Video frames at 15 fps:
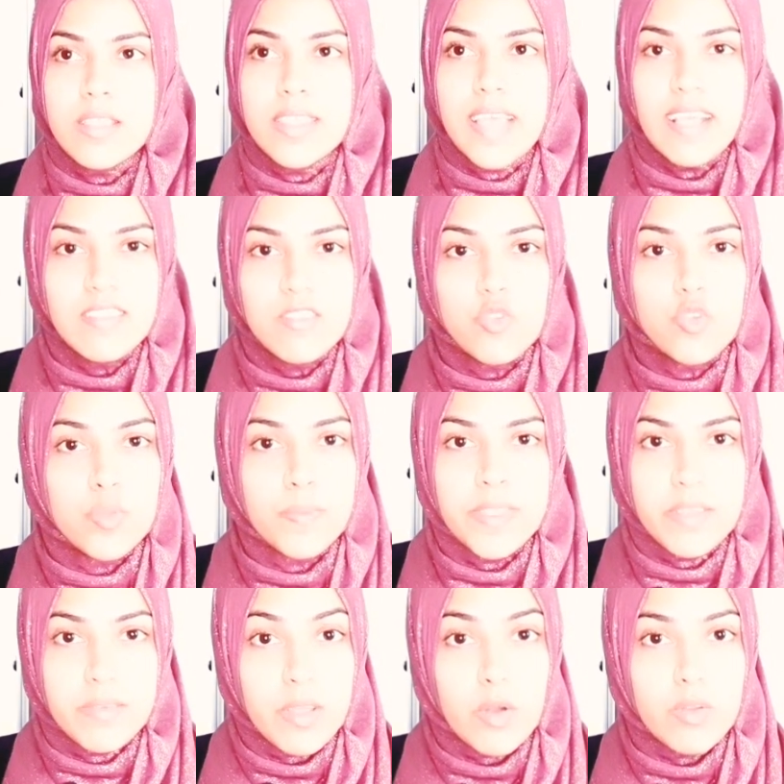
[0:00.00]
that should be
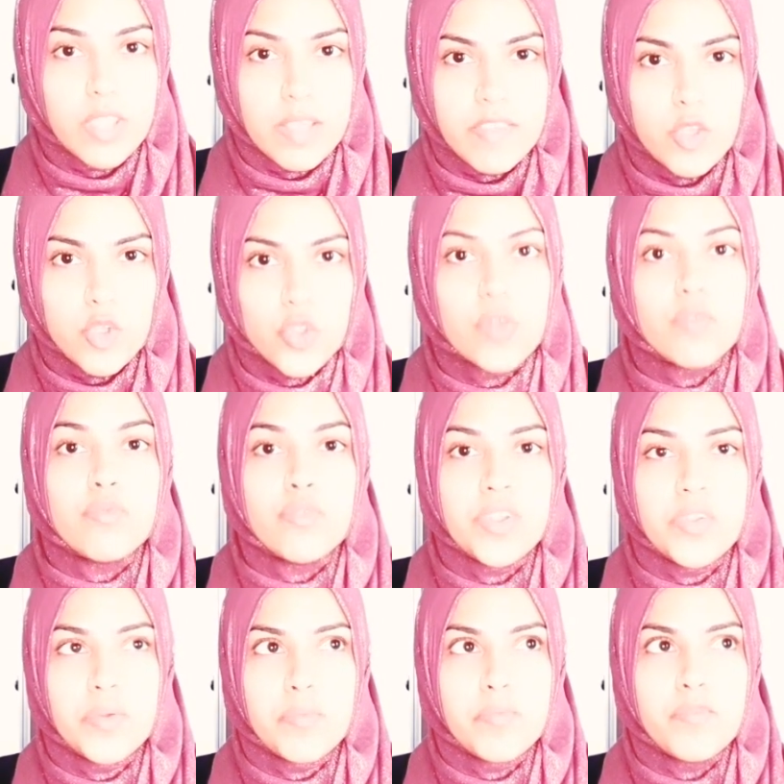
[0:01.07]
the definition of
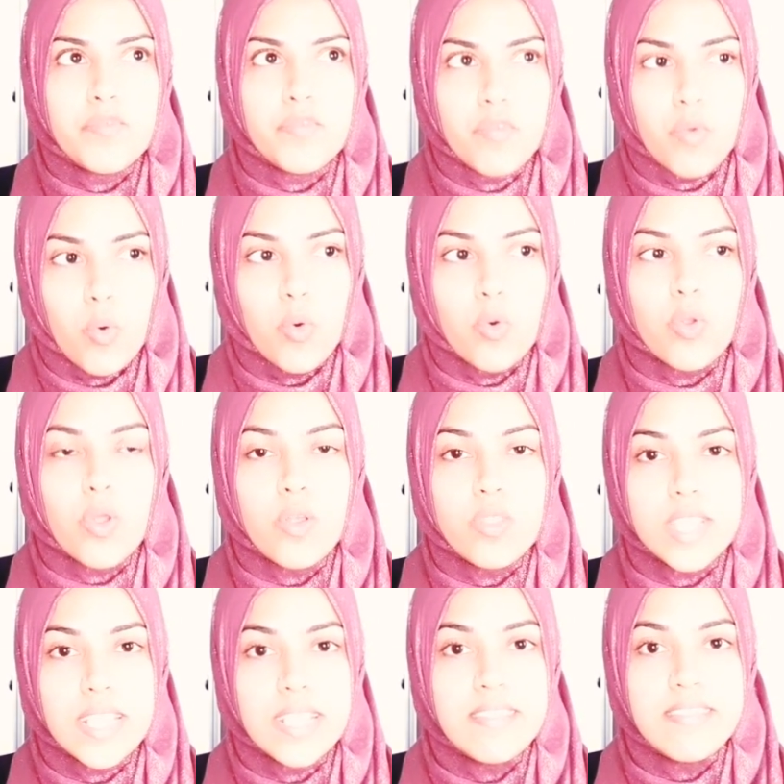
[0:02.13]
freedom for
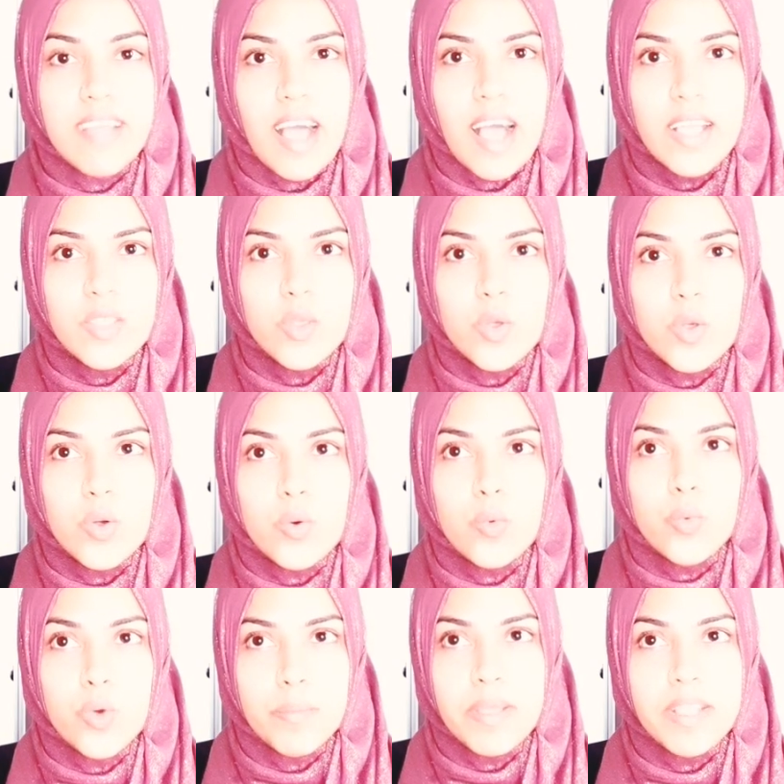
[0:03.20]
the entire
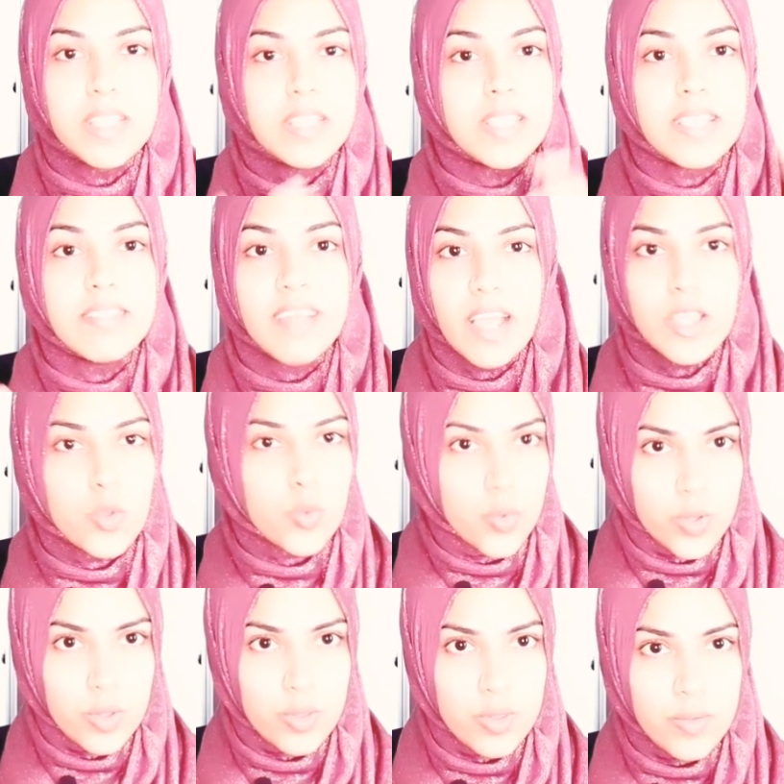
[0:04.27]
woman in the entire
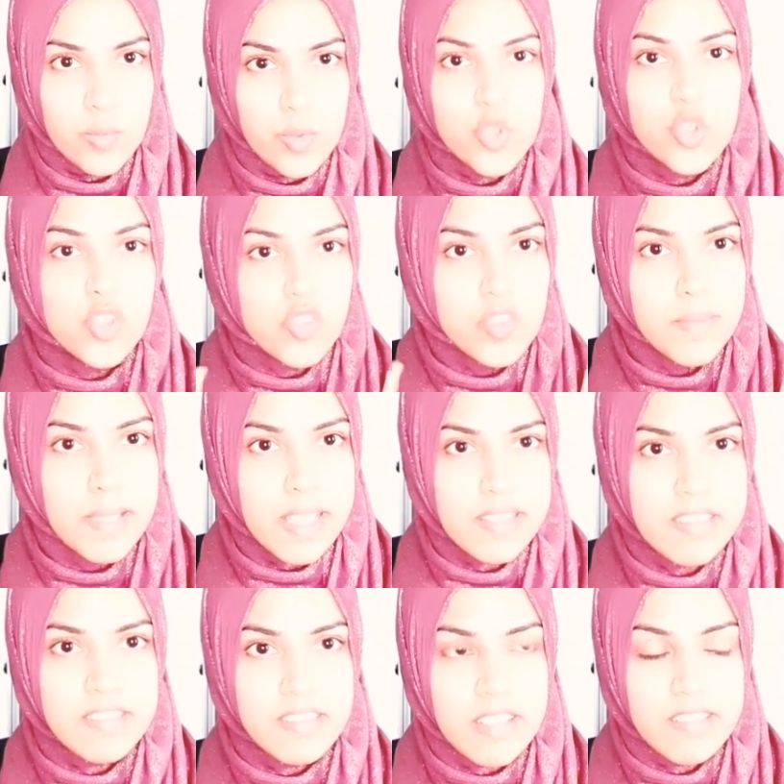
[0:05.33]
world, which doesn't make
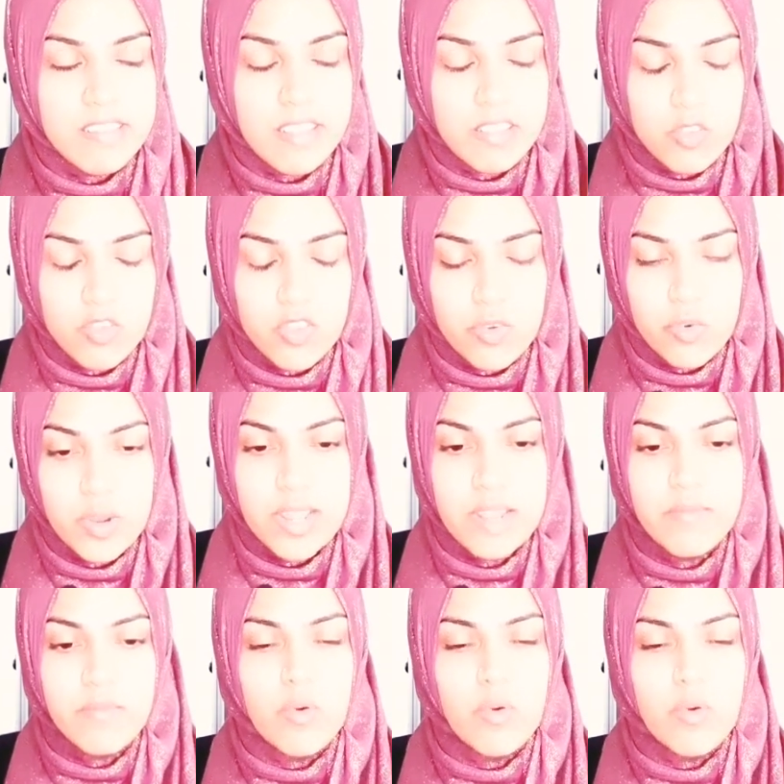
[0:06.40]
any sense. Let us agree.